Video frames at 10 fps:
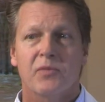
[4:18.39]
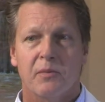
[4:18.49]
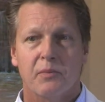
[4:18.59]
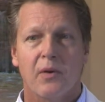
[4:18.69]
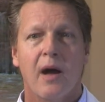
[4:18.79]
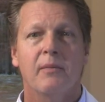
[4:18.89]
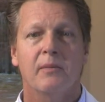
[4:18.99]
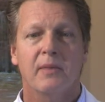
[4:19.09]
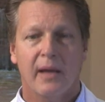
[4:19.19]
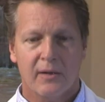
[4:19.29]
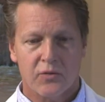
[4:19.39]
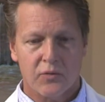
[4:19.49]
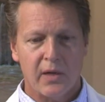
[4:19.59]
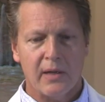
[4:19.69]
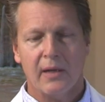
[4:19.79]
the problem and
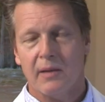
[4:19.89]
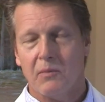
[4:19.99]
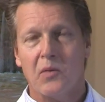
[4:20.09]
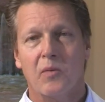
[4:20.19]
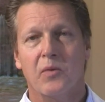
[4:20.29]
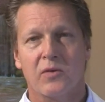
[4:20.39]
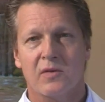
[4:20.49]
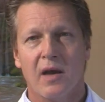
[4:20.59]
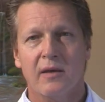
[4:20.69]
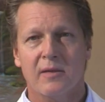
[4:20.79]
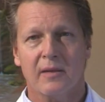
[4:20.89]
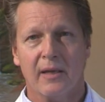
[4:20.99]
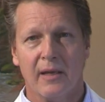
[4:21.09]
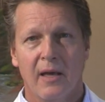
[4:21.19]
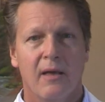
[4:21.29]
treating it more
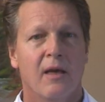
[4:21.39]
precisely,